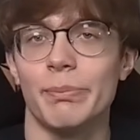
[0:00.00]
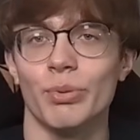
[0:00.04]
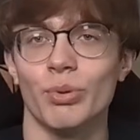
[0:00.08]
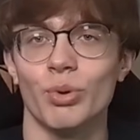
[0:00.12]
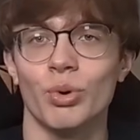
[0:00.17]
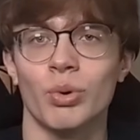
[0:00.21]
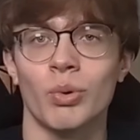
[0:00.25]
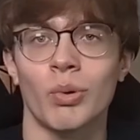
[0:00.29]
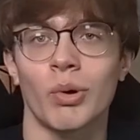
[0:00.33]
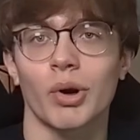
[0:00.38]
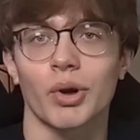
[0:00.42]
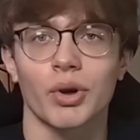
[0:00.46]

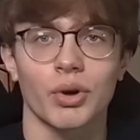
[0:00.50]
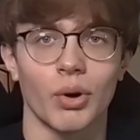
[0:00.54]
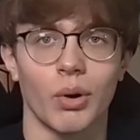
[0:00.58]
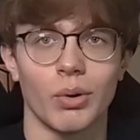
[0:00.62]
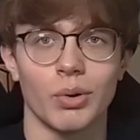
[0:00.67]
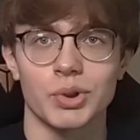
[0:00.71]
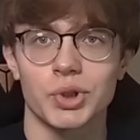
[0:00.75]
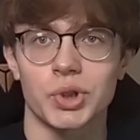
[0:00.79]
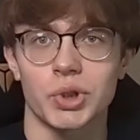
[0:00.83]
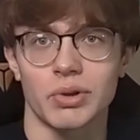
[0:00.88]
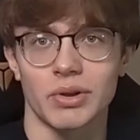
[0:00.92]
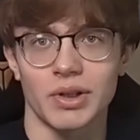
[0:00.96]
who are
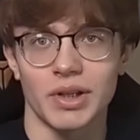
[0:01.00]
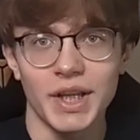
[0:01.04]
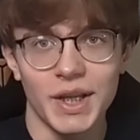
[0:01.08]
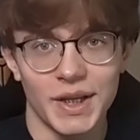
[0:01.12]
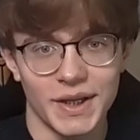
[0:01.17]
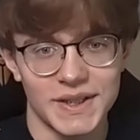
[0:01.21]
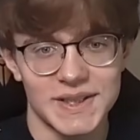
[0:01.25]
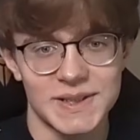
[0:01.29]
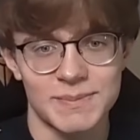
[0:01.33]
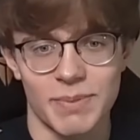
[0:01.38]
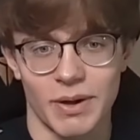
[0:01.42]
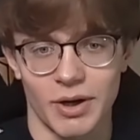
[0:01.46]
culturally
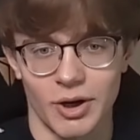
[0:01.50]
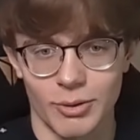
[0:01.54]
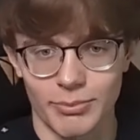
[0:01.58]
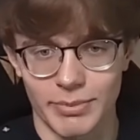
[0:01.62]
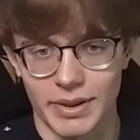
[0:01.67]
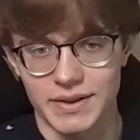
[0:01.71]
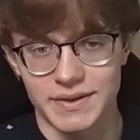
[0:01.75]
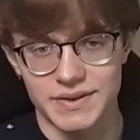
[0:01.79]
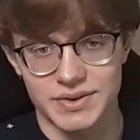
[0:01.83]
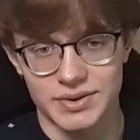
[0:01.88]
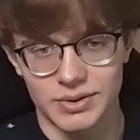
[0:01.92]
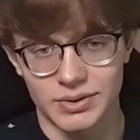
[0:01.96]

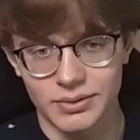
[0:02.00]
experimental.